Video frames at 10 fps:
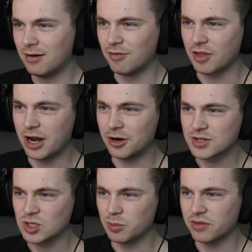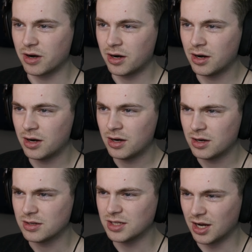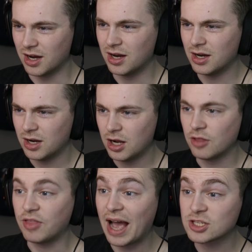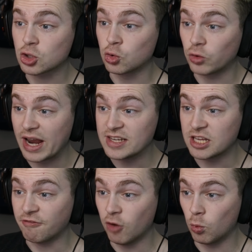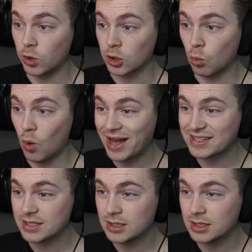for the hair to still be there. Yeah, that's crazy footwork. What?